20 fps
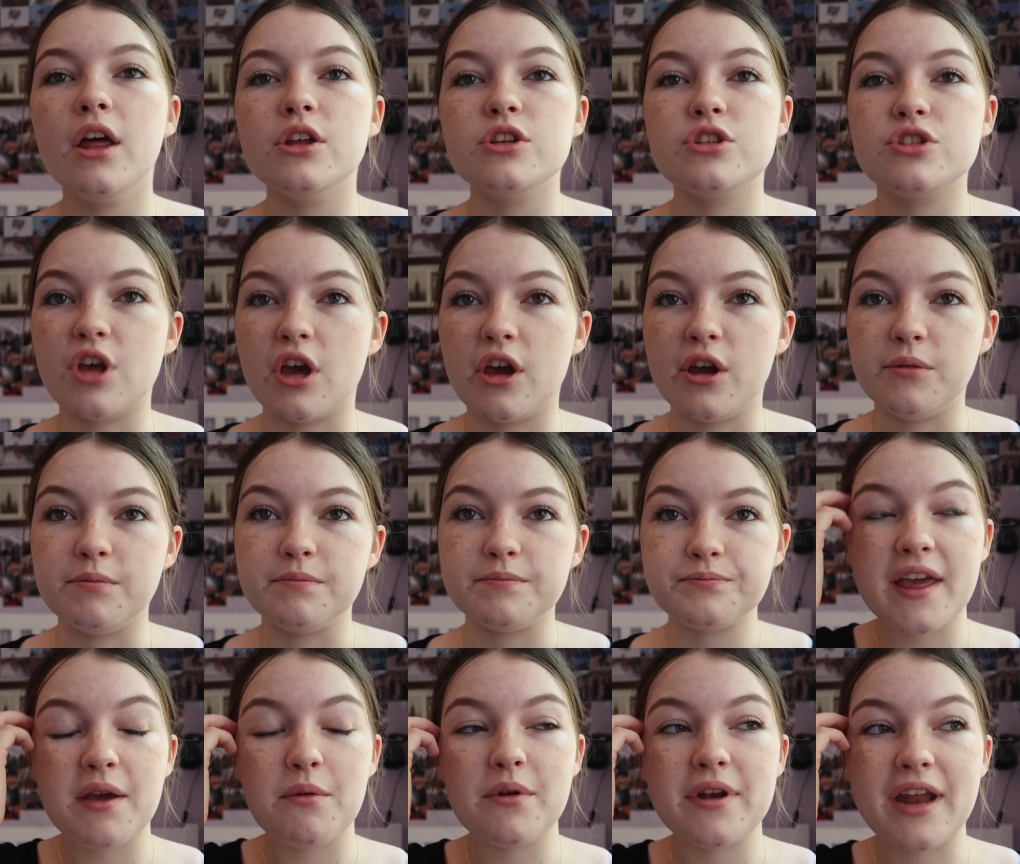So
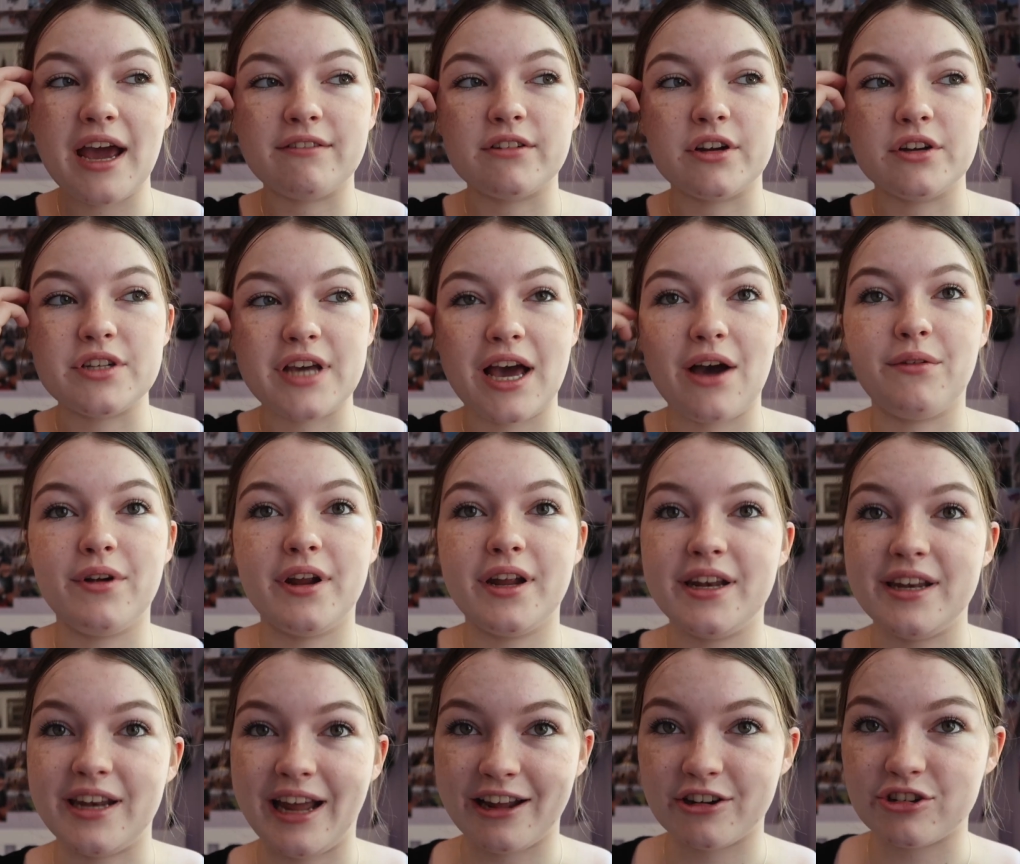they will narrow down
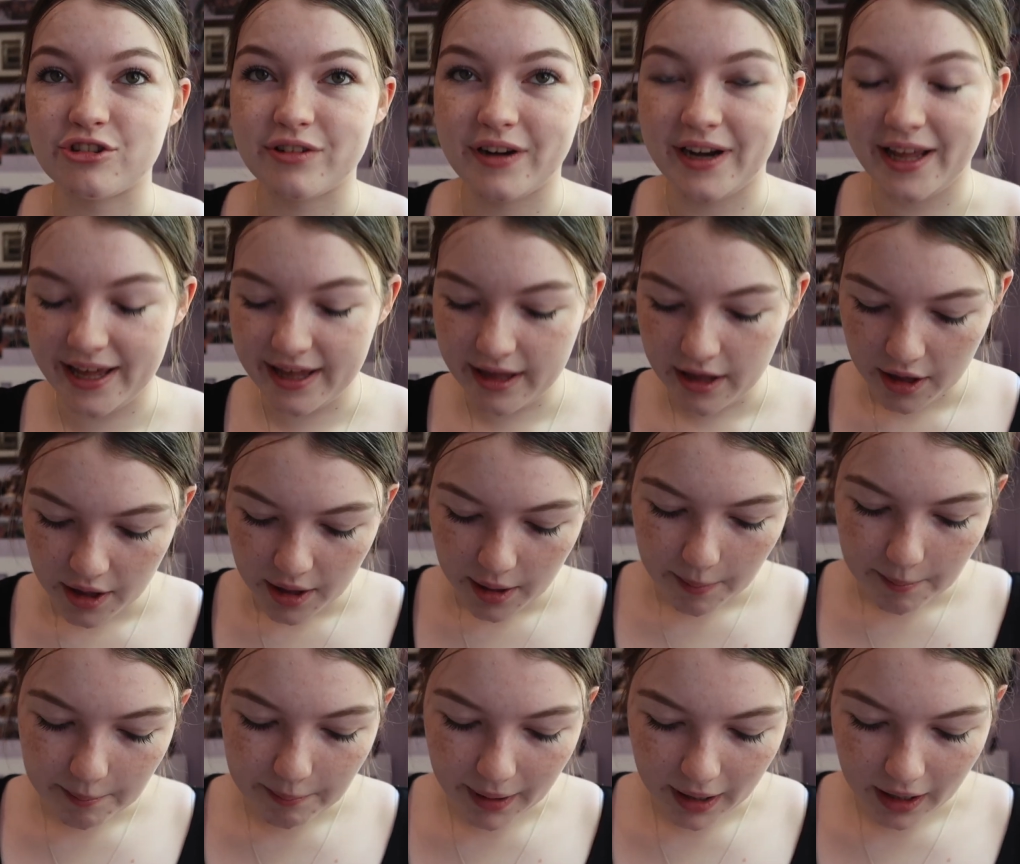naturally,
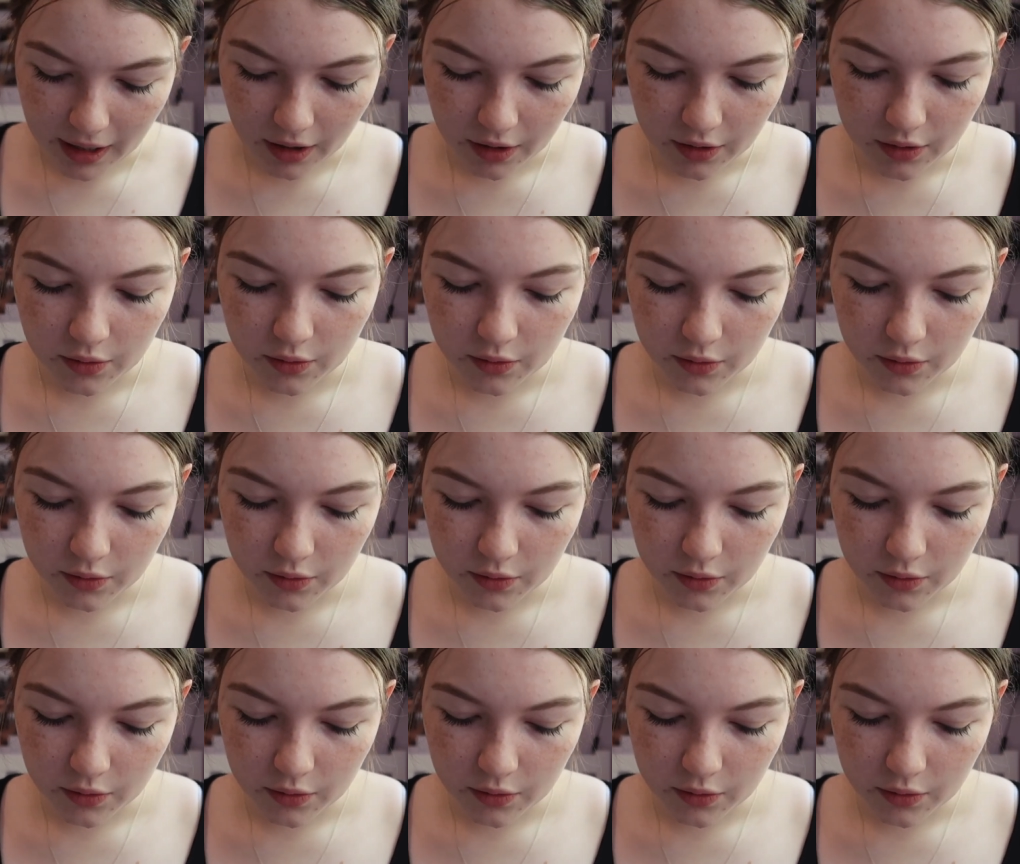but